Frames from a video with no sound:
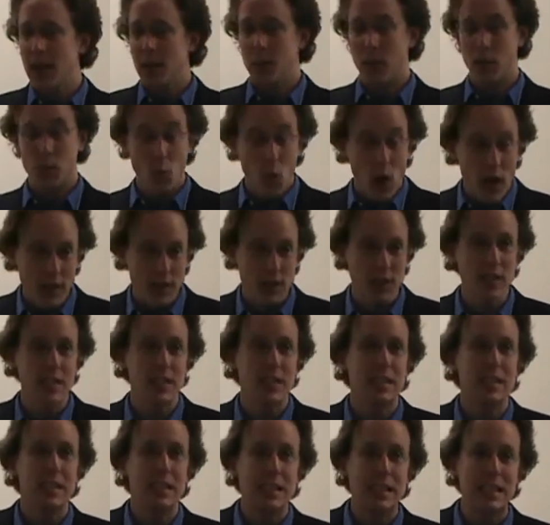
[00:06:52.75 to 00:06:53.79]
But
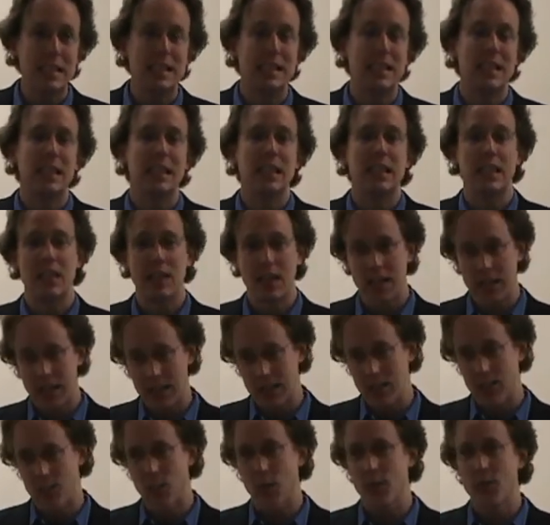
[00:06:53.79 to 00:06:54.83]
Washington, D.C.,
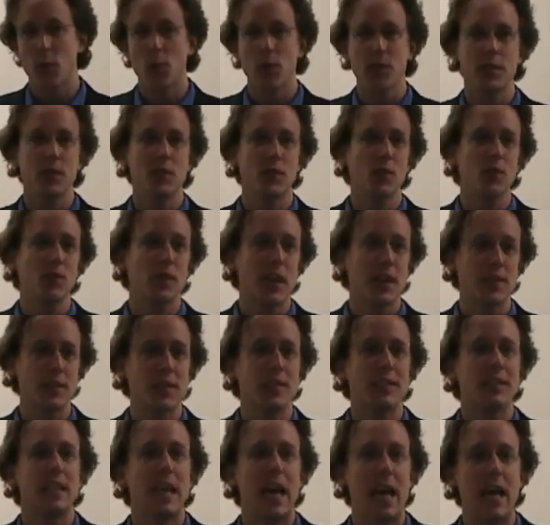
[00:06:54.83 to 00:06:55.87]
before the
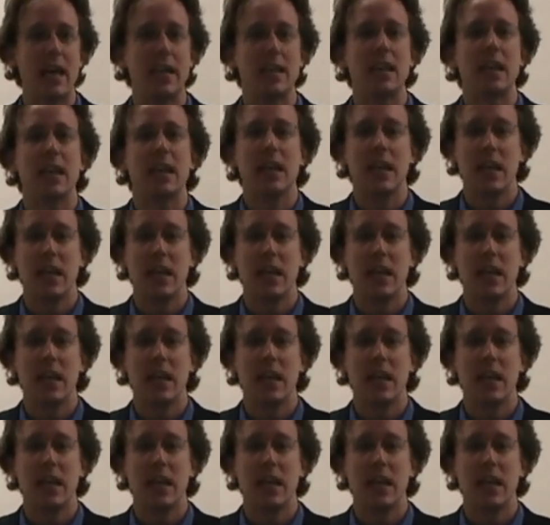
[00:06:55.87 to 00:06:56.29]
2010